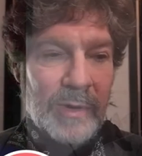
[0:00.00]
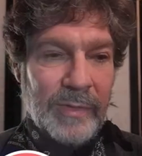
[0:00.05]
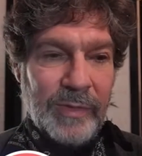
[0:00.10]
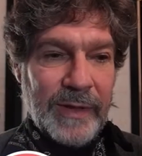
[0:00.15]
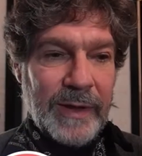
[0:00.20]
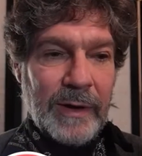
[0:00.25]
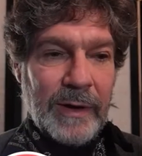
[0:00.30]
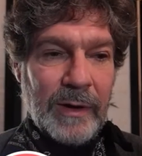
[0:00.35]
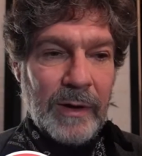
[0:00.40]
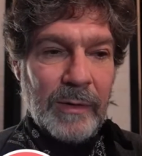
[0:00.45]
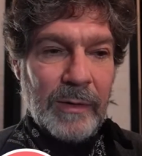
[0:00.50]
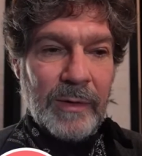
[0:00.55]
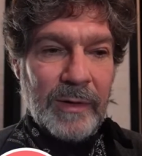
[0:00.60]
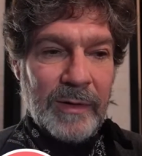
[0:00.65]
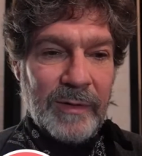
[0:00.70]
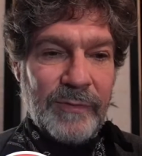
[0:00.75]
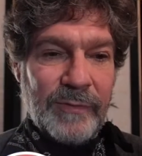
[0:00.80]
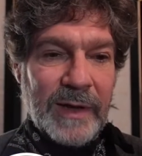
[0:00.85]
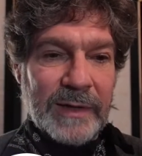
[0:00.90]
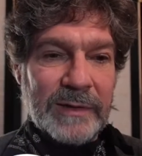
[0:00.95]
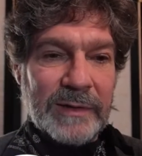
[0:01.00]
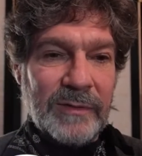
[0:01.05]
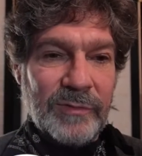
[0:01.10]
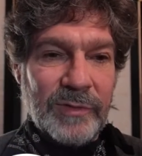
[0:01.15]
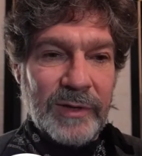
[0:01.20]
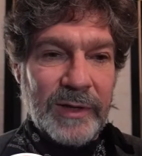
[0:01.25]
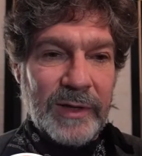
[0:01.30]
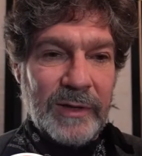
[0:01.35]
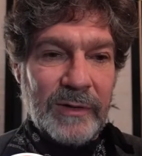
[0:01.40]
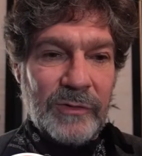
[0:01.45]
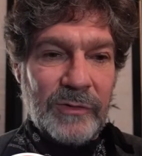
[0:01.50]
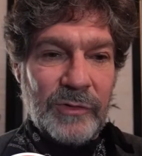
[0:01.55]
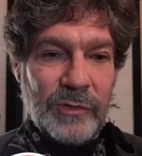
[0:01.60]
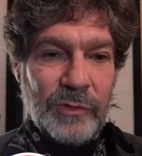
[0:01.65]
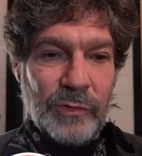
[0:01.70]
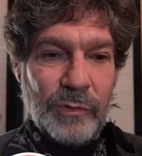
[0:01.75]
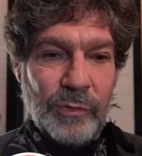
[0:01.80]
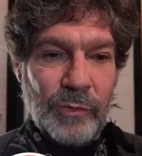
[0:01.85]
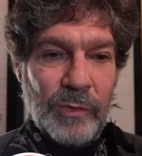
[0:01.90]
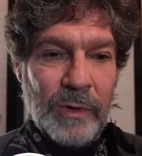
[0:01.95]
there effectively
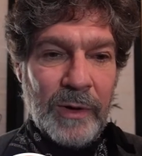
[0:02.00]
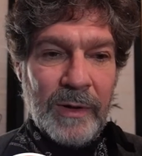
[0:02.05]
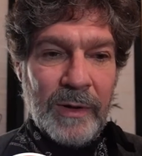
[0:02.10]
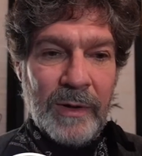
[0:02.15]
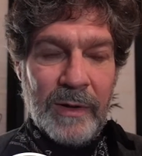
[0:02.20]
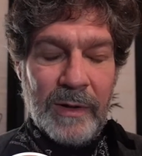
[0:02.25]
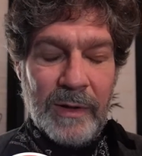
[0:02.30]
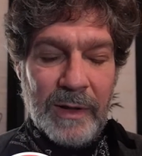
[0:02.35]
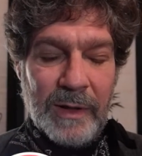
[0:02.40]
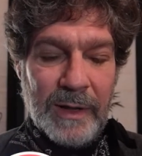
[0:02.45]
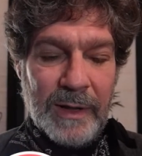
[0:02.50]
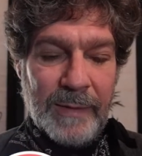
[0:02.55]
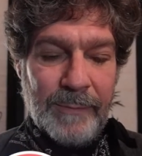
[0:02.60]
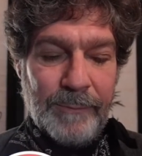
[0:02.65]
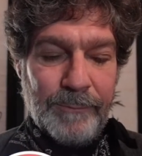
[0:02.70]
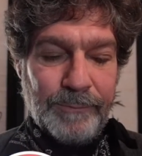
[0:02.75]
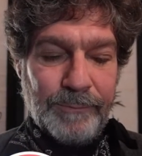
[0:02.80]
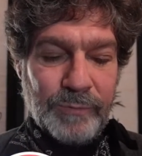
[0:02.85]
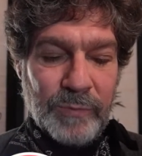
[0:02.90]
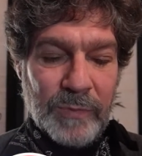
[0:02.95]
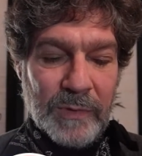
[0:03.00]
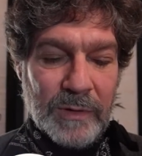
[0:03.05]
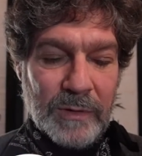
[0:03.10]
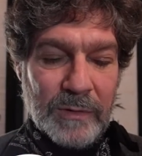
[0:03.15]
um,